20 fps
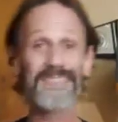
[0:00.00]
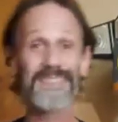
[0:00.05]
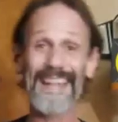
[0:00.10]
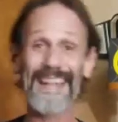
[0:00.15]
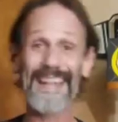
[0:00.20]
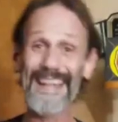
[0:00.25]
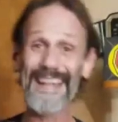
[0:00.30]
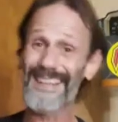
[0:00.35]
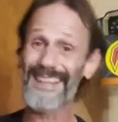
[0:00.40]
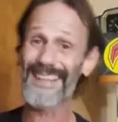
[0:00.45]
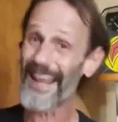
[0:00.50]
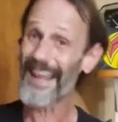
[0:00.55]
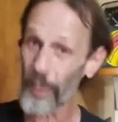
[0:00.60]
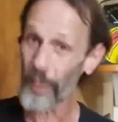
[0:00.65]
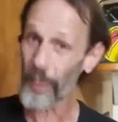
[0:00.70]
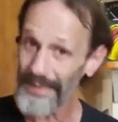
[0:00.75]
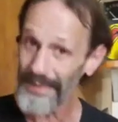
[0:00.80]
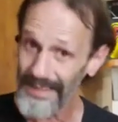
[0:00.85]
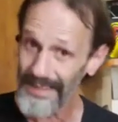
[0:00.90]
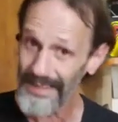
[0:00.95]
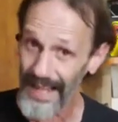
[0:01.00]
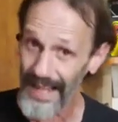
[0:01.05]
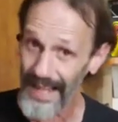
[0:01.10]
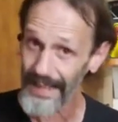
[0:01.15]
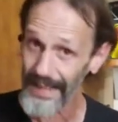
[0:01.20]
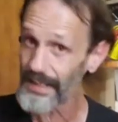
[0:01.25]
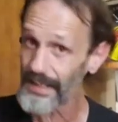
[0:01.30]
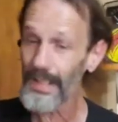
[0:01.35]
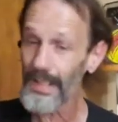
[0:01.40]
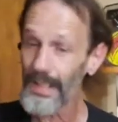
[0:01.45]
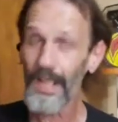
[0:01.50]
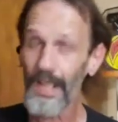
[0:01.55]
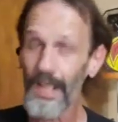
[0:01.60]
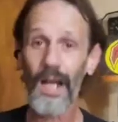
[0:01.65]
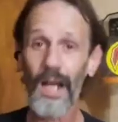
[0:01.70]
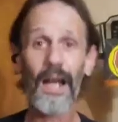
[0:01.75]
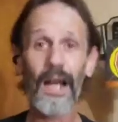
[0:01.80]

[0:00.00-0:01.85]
to the referees. And not only that,